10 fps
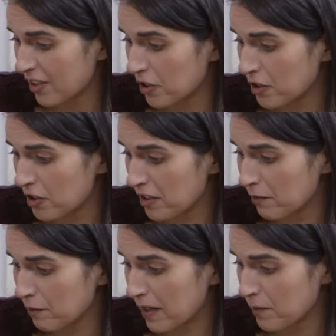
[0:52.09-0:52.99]
Could you
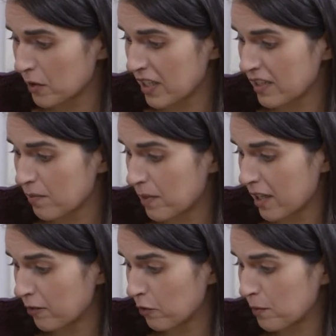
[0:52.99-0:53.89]
confirm your date of
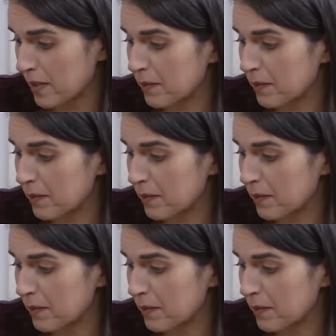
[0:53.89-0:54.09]
birth for me,